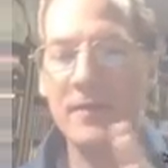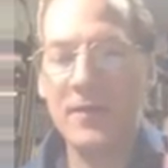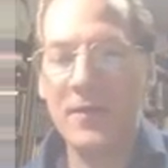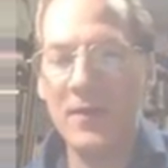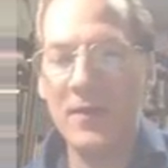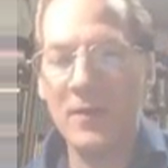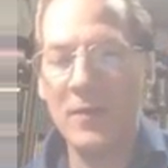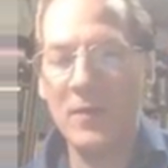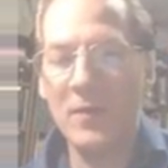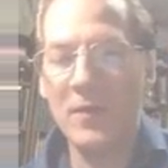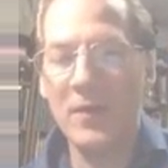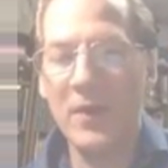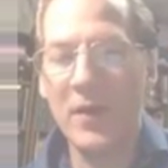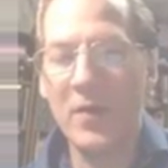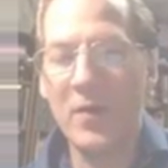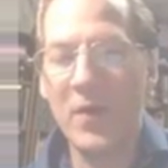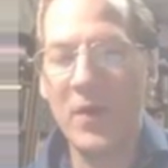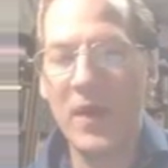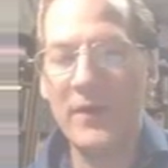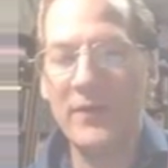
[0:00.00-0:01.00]
go. When
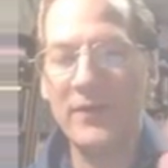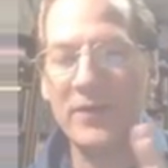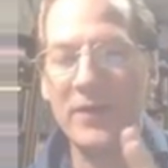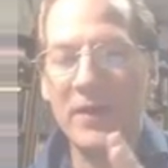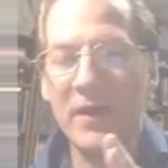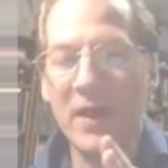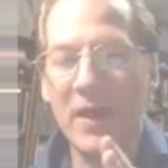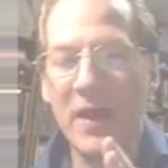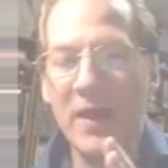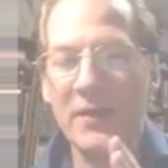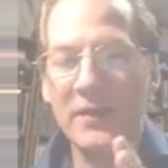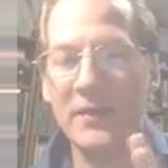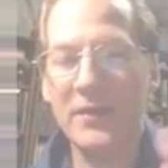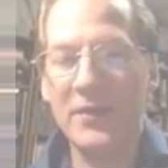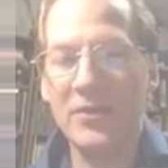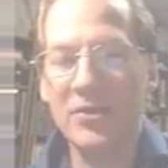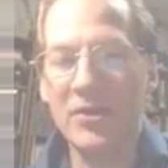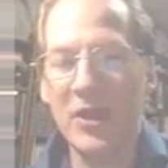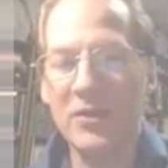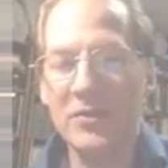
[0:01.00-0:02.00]
I wave at the cat,
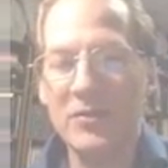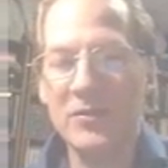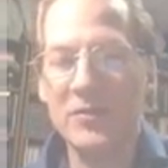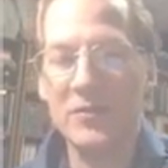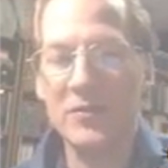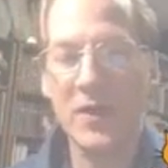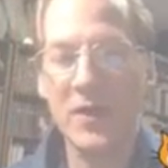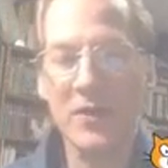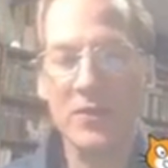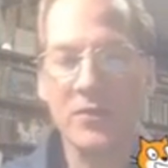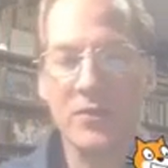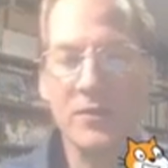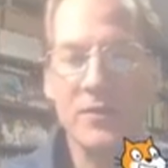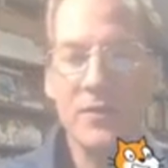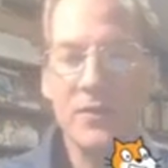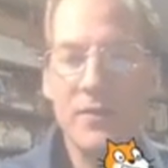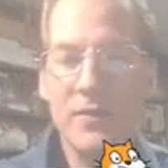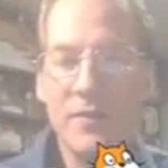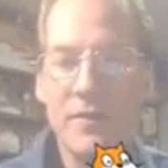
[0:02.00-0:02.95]
he changes direction.